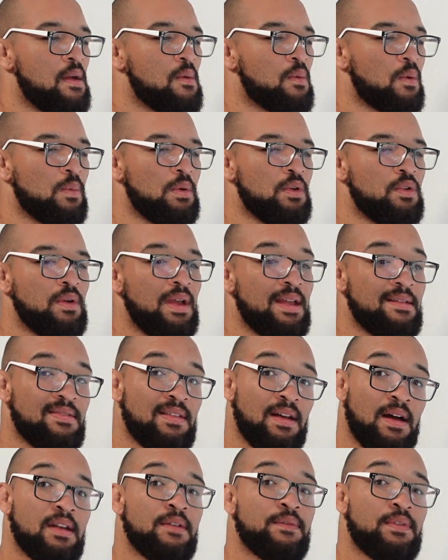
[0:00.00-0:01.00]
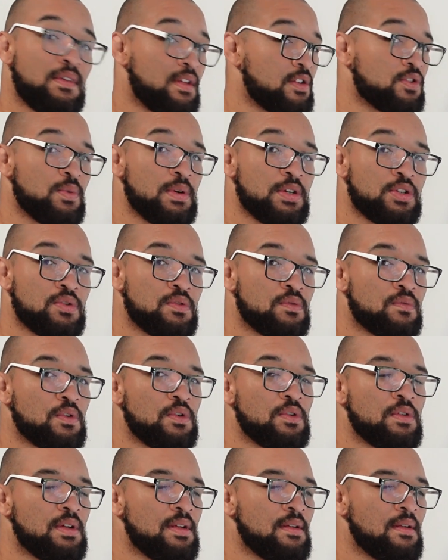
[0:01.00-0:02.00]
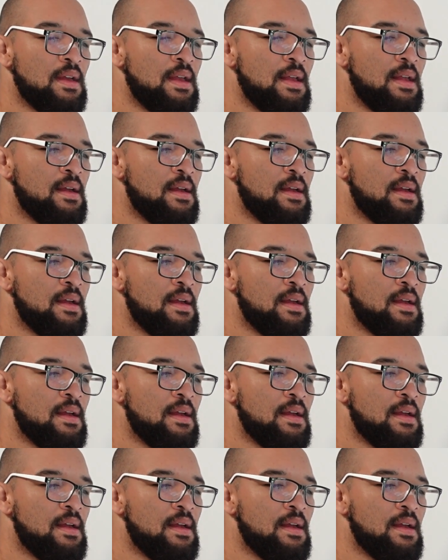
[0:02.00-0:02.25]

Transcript: where we do a ton of situational rolling.